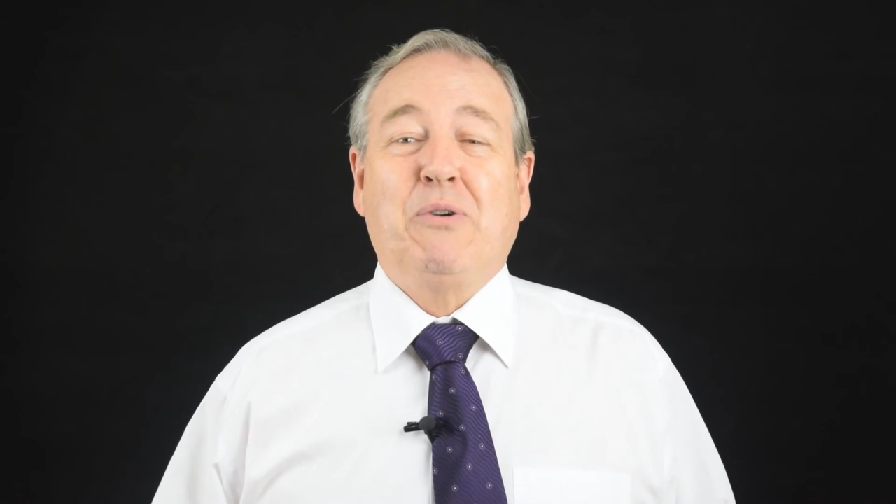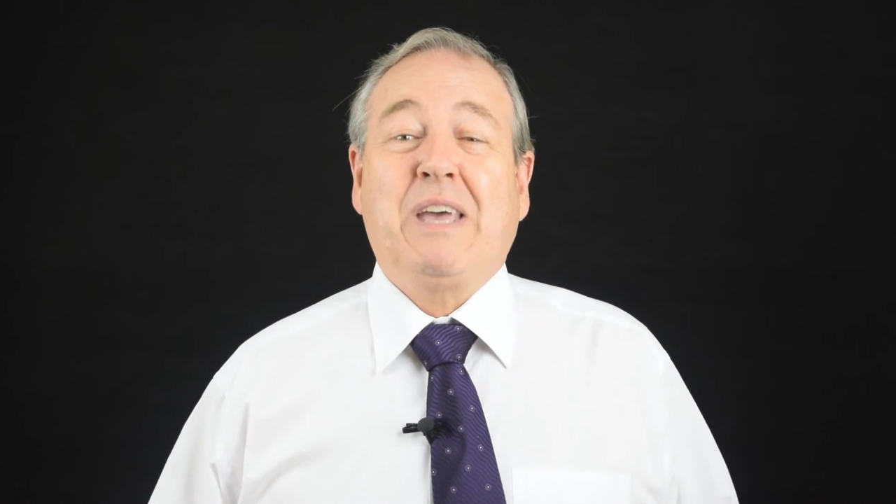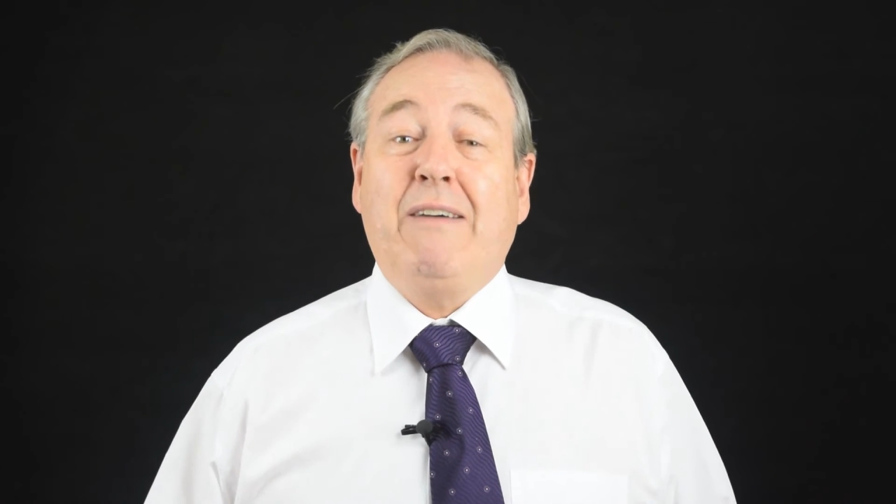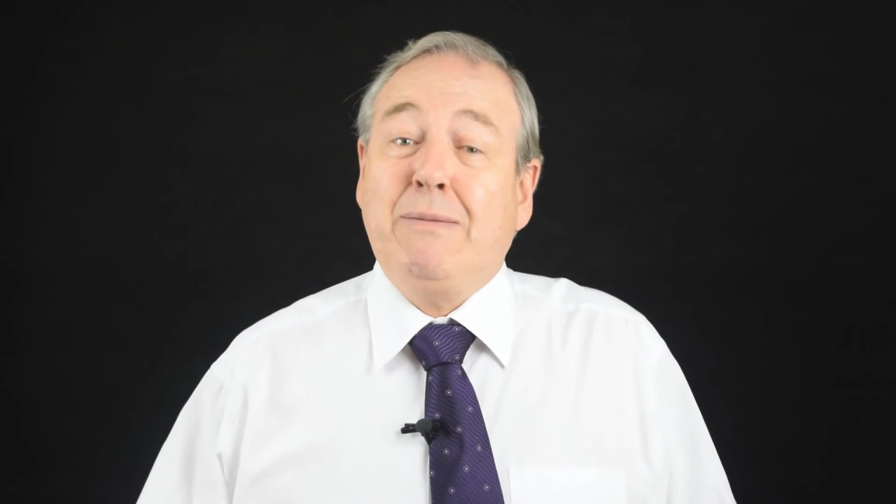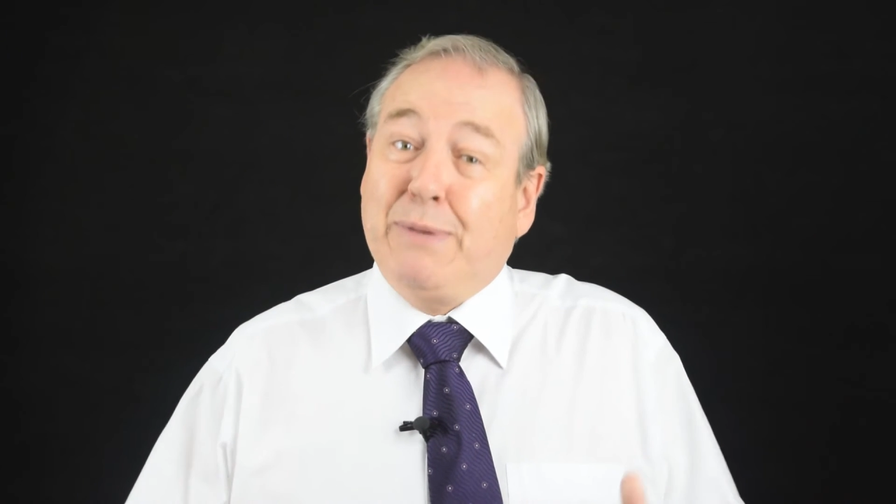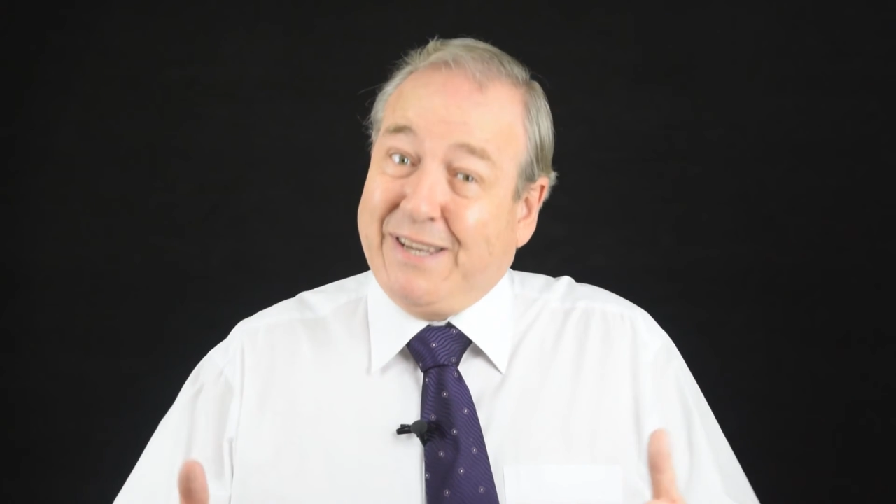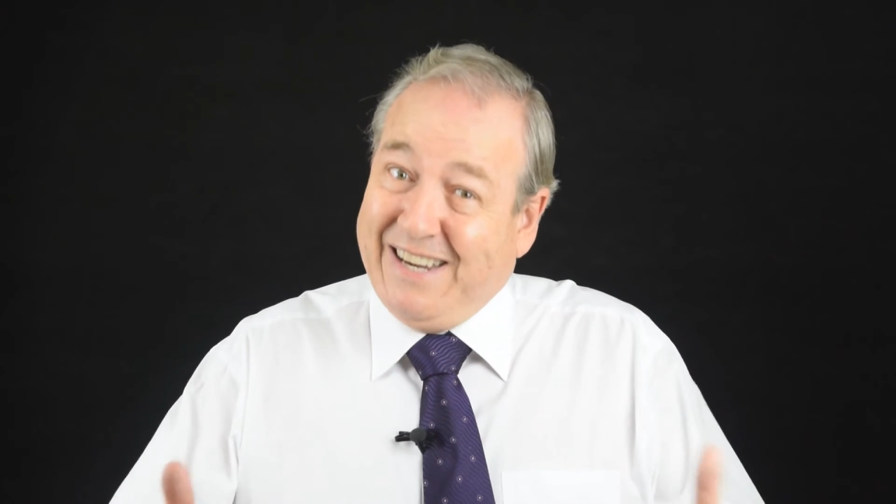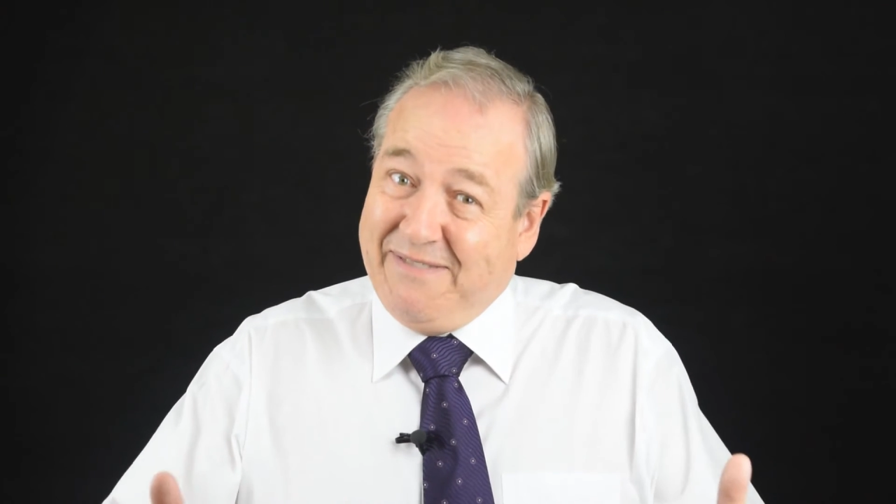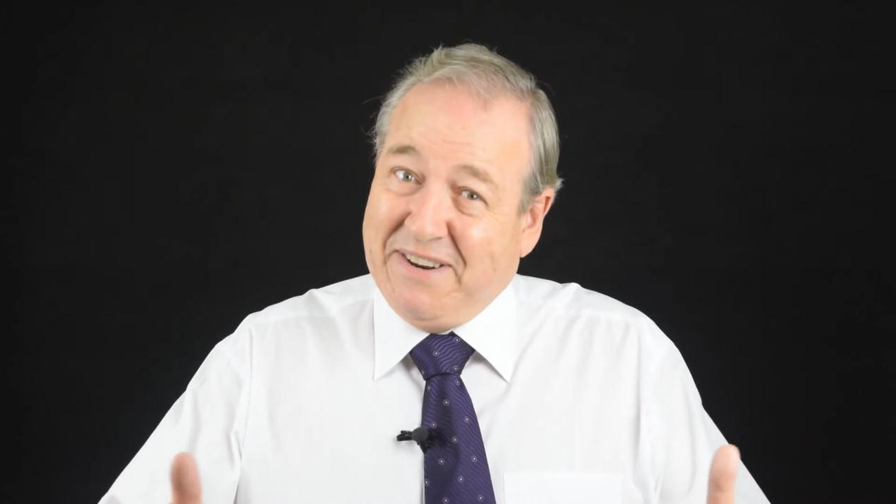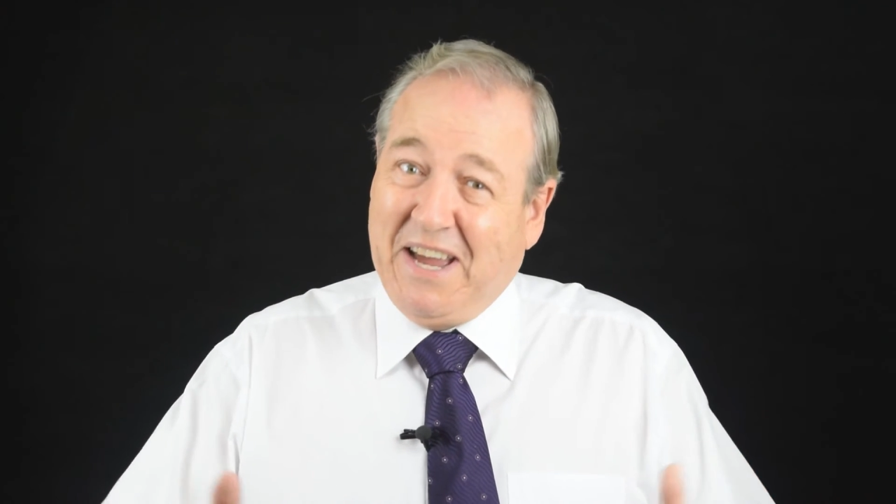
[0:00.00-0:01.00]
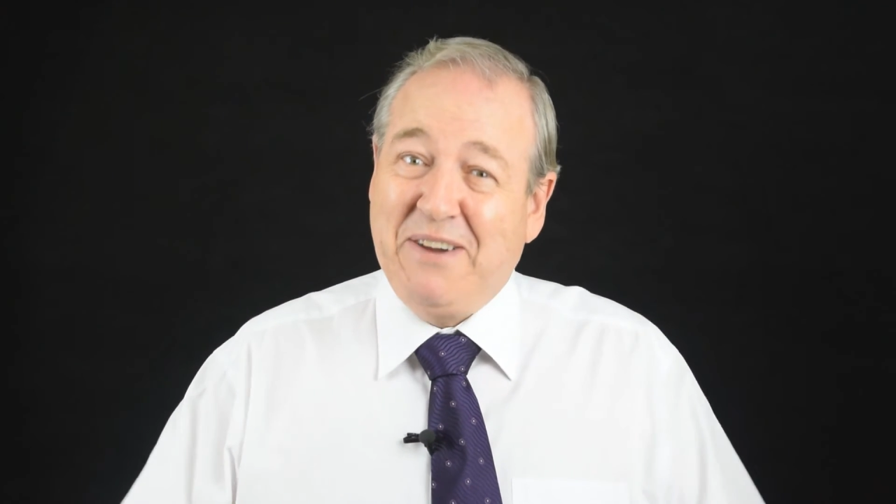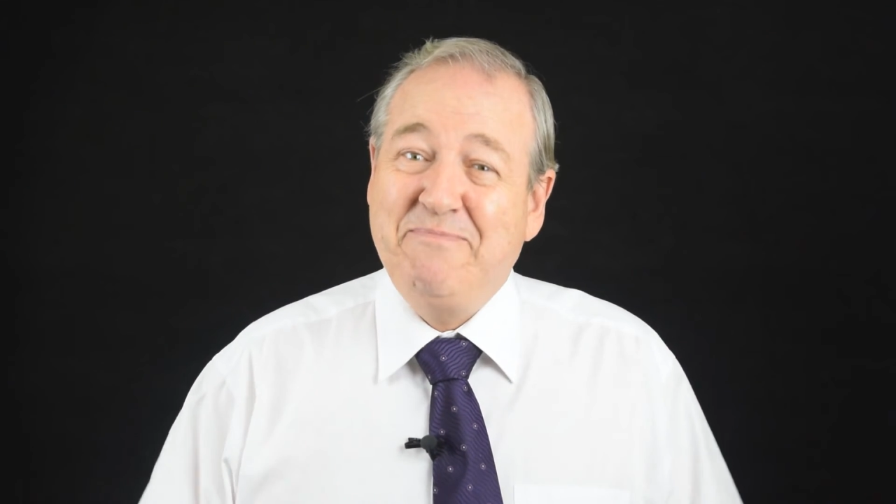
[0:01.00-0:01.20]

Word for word: covered, but you never know.